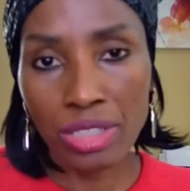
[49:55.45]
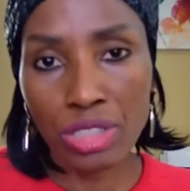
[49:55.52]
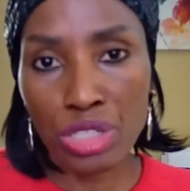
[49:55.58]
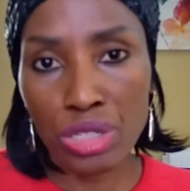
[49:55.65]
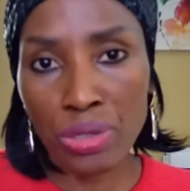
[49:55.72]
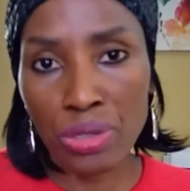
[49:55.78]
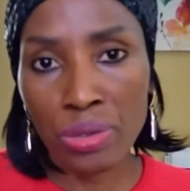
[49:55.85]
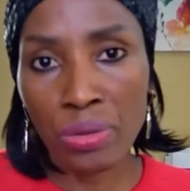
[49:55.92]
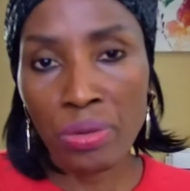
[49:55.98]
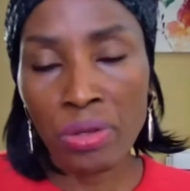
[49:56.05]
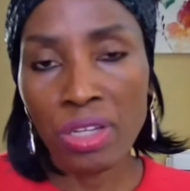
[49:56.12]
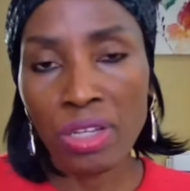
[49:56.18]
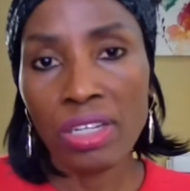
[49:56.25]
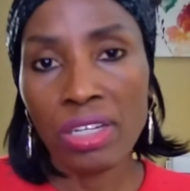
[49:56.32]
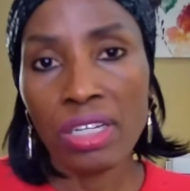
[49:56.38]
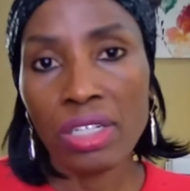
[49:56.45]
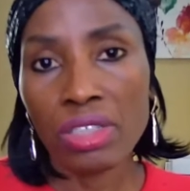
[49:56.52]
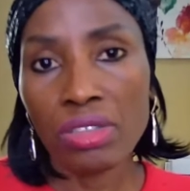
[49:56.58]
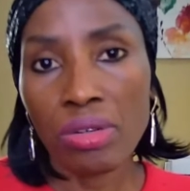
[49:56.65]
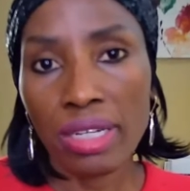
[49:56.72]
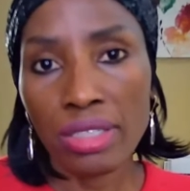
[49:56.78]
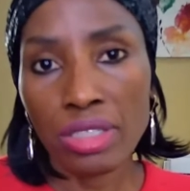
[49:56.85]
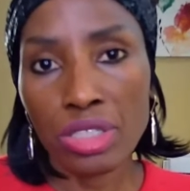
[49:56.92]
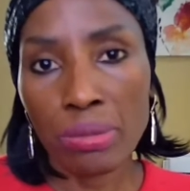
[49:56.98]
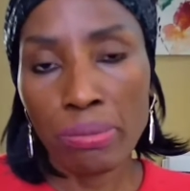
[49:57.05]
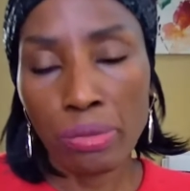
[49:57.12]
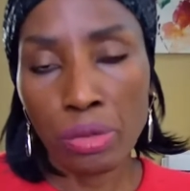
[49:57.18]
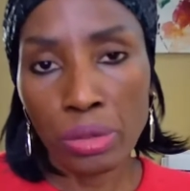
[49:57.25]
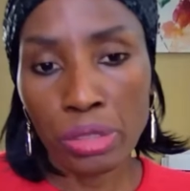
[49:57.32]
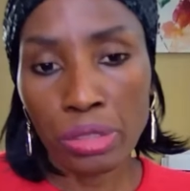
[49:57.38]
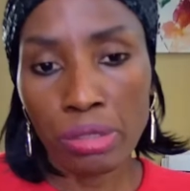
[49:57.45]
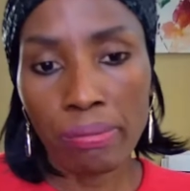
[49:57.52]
to broker.